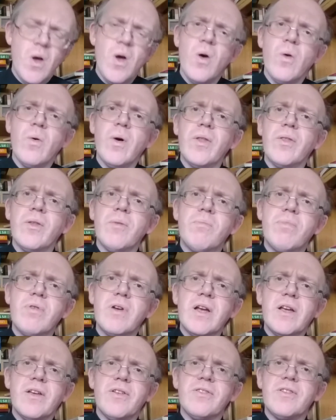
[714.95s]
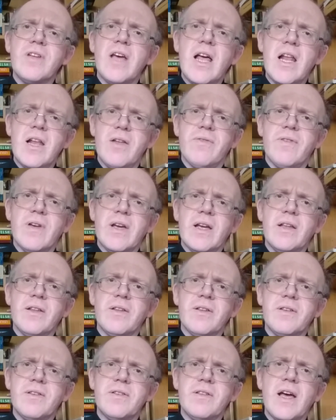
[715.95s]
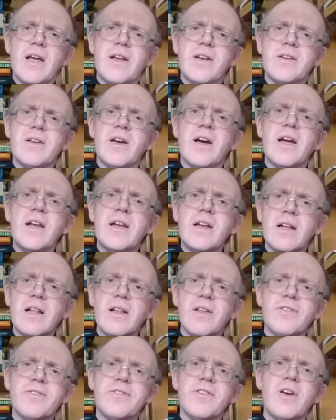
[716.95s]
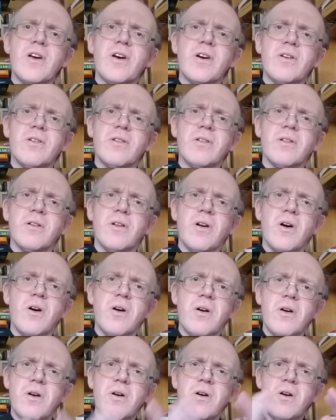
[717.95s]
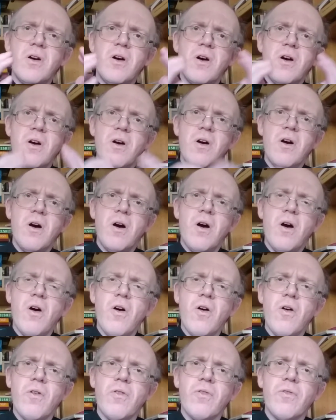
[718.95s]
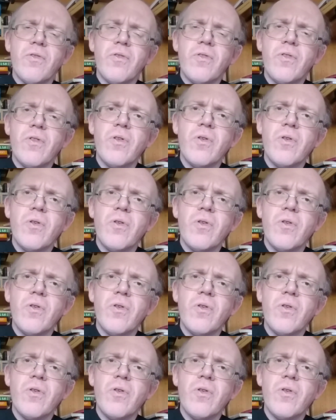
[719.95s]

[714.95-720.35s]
when the priest elevates that tiny little circle of